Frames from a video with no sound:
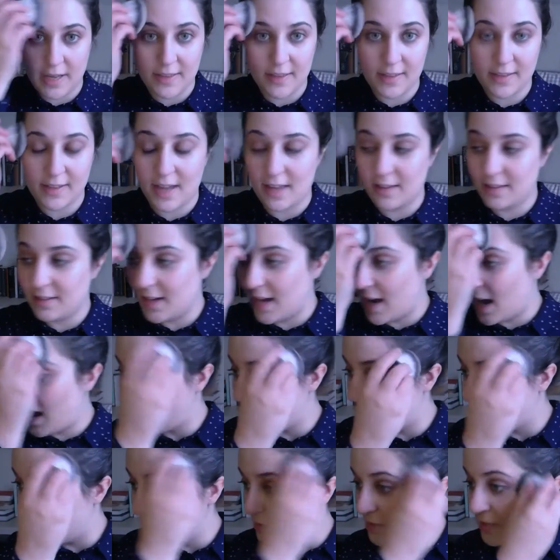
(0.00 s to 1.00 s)
the Deathly
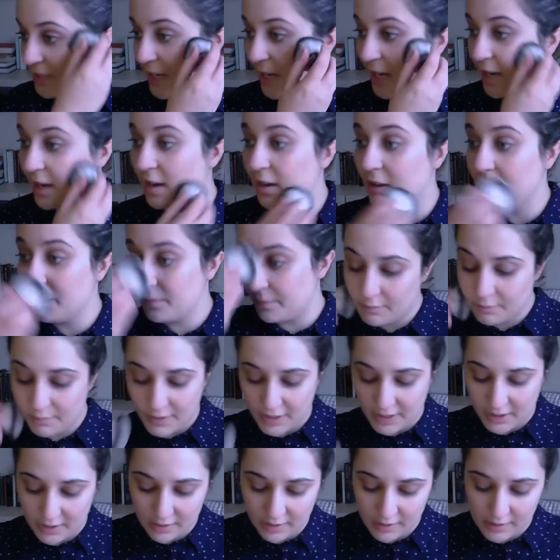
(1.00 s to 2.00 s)
Hallows here,
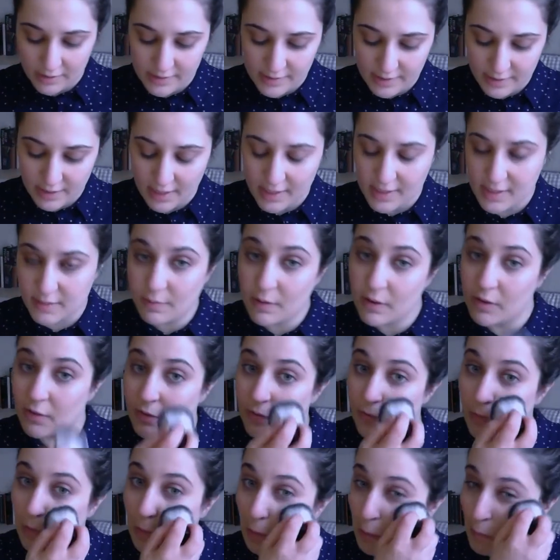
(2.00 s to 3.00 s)
because it's one
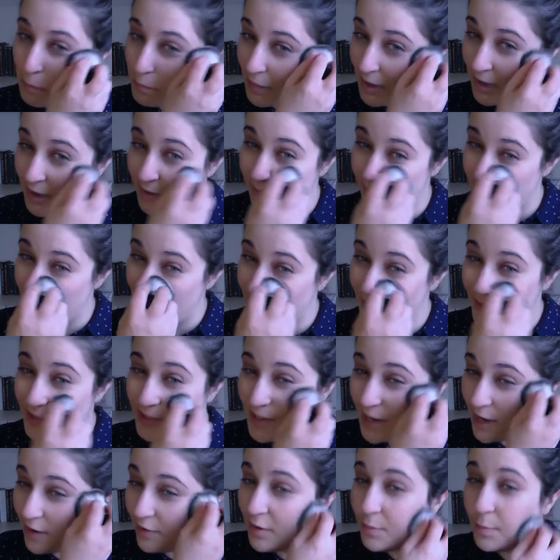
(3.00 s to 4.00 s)
of my favourite
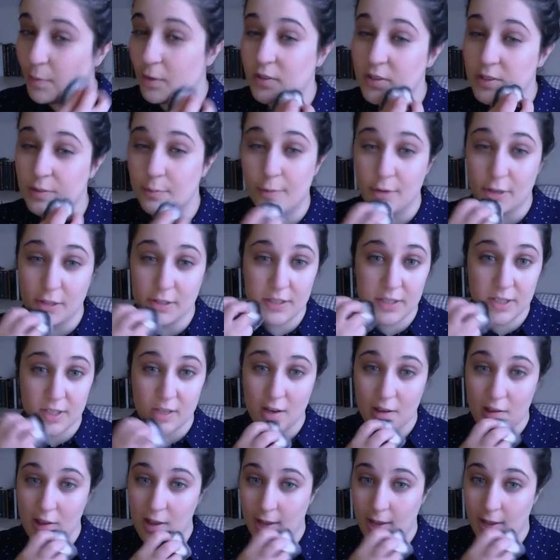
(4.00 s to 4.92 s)
Harry Potter books.